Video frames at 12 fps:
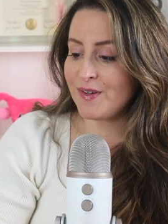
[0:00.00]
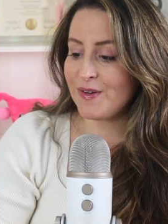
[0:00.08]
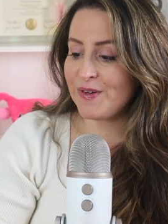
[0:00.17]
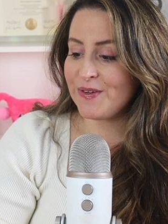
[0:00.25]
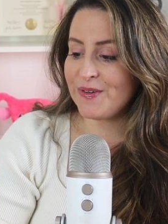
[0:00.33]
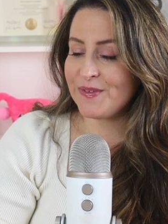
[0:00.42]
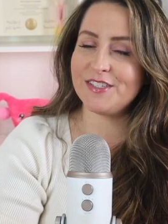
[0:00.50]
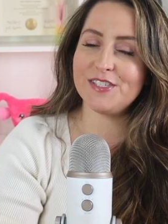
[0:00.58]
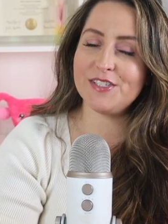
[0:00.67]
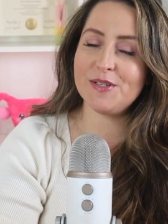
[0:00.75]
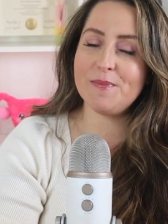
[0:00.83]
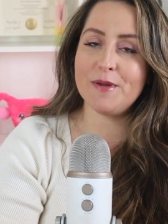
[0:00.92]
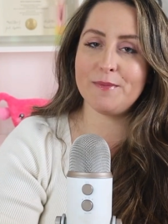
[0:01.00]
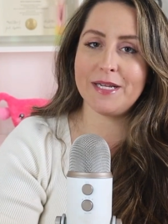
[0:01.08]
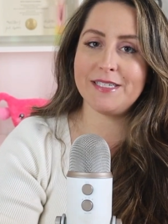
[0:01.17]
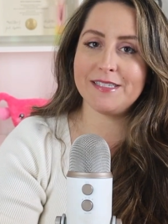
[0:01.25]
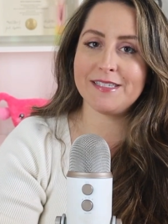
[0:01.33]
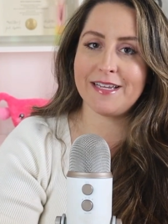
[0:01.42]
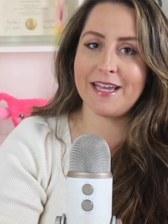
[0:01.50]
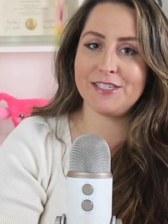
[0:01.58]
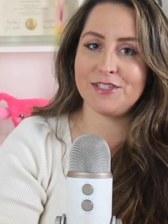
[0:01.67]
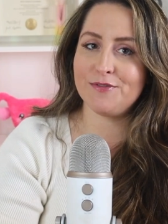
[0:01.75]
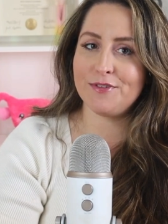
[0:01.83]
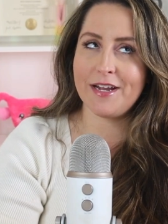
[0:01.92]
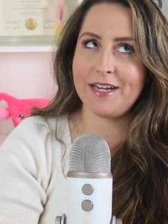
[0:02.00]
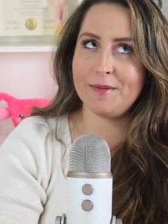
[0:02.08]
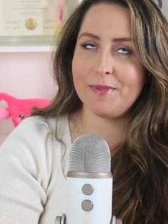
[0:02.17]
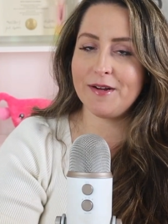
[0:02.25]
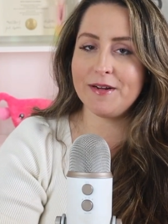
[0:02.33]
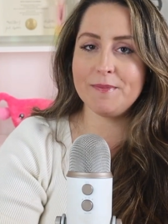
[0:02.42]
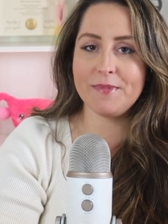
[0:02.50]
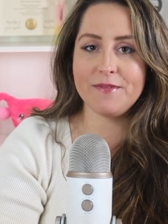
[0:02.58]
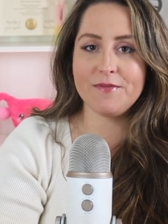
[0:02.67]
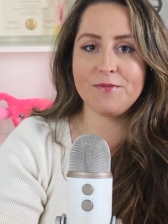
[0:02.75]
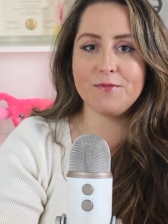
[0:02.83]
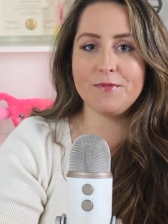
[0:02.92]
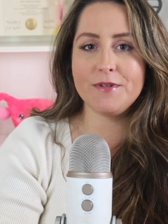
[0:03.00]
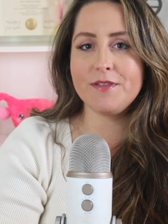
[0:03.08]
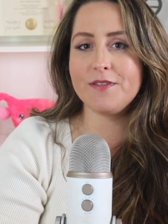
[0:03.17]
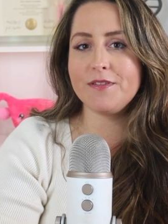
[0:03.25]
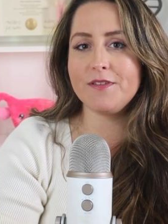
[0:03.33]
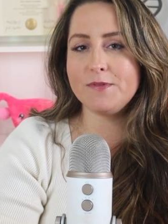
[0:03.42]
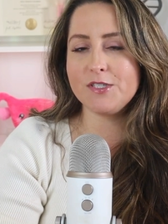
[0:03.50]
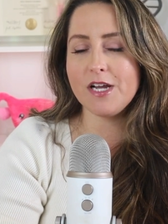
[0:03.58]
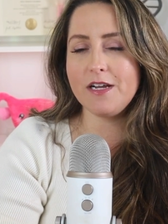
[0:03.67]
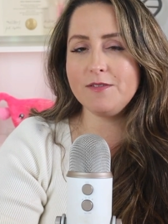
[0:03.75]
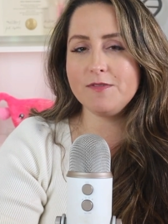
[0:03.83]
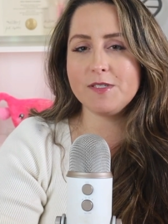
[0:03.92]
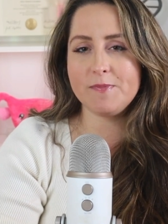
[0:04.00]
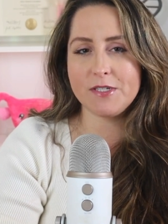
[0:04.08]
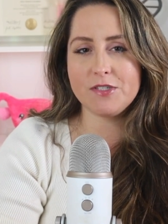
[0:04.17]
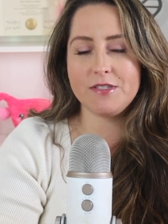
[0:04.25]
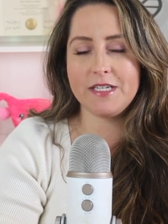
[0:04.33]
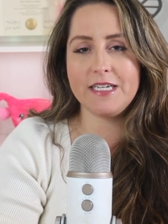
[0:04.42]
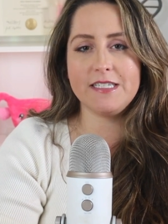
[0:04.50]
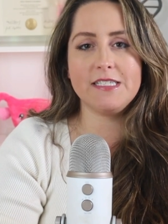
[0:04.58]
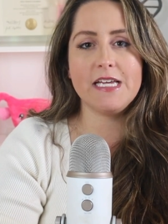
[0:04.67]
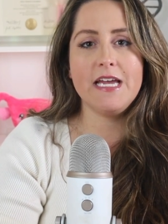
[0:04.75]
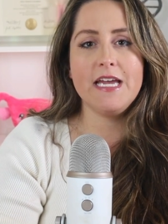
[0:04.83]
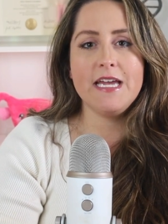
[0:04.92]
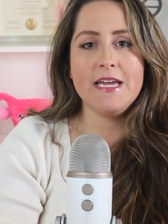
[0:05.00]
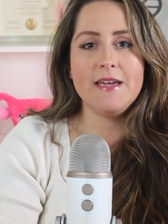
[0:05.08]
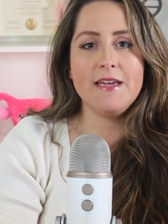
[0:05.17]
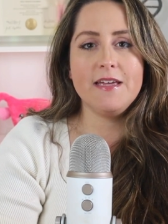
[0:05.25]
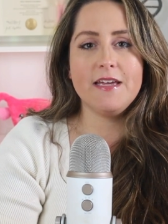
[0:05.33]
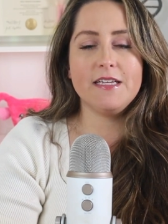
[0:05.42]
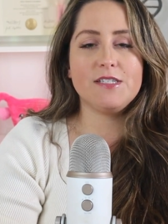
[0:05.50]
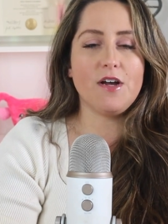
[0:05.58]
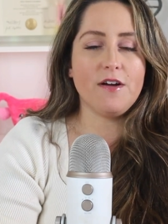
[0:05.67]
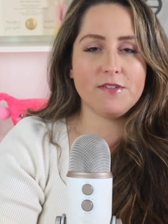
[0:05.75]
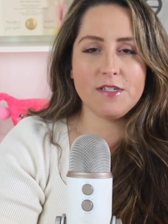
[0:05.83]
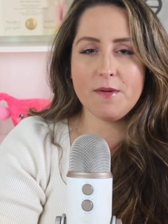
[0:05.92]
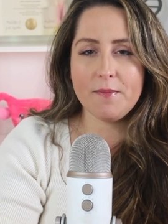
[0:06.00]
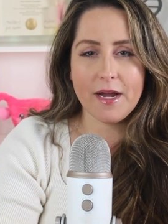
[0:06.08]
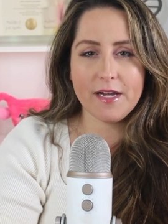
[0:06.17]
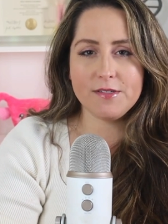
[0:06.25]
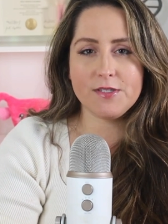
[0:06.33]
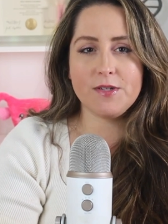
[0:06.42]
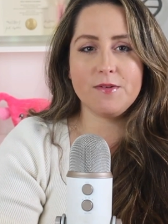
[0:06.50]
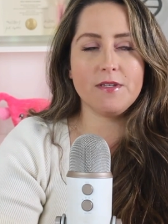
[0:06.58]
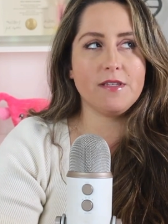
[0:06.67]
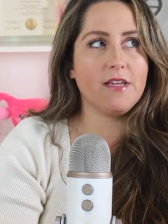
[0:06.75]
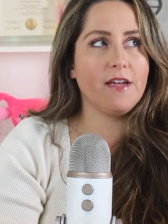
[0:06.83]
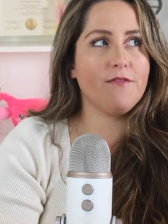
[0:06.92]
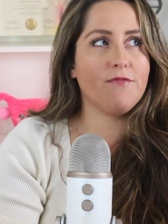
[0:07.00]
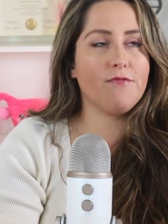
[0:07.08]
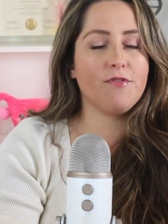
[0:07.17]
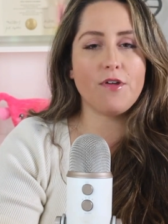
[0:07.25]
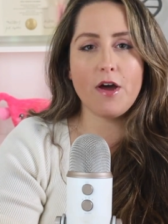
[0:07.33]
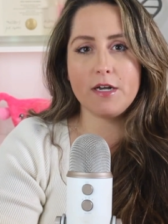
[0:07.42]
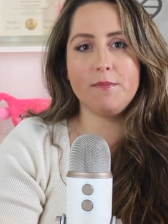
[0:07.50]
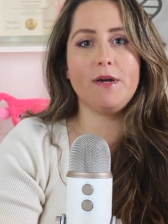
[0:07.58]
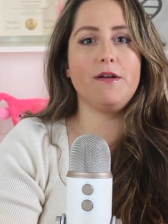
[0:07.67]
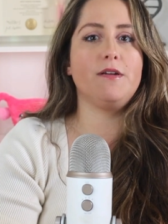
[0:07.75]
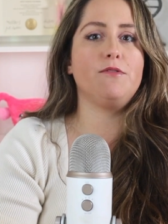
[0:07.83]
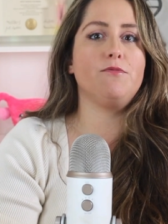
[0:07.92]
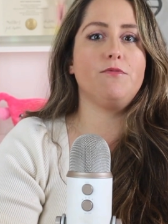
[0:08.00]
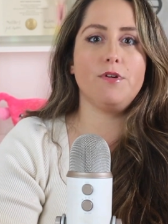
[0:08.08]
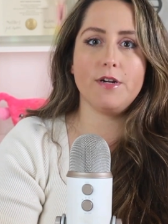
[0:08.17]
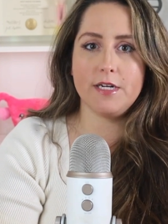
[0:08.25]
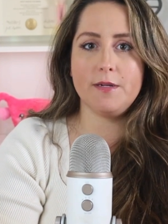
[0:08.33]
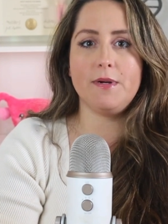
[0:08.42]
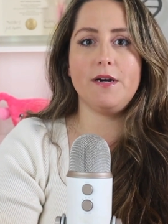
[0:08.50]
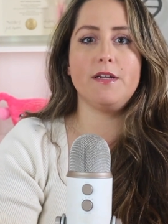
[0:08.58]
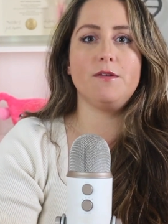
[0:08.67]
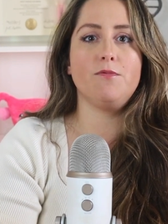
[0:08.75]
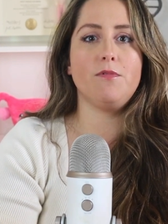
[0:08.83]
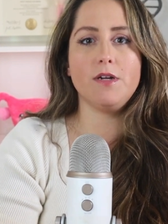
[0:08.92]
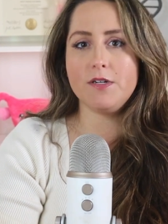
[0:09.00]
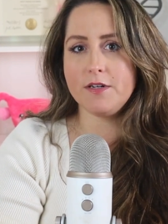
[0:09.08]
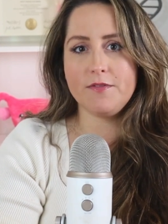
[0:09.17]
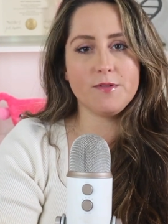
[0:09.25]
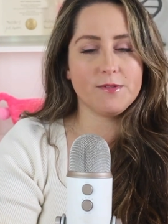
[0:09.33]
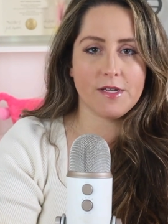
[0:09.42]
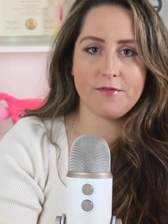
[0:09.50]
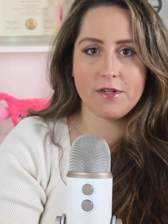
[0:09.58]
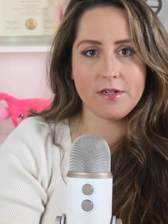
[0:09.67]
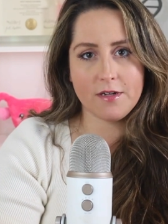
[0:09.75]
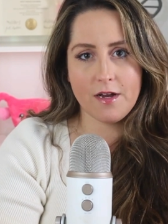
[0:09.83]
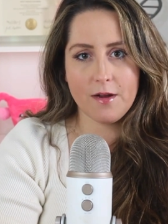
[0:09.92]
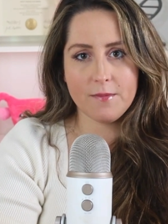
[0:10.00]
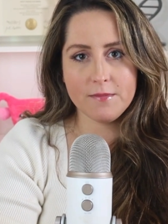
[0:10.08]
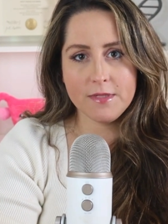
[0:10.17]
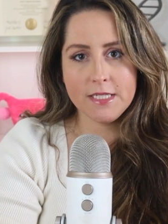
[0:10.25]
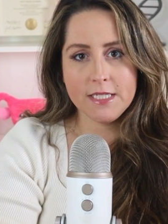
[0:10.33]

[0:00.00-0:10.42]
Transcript: Oh, this is a momentous occasion for any parent, but with a child with special needs, it's often a milestone that they've thought about and worried about and wondered if it was ever going to come.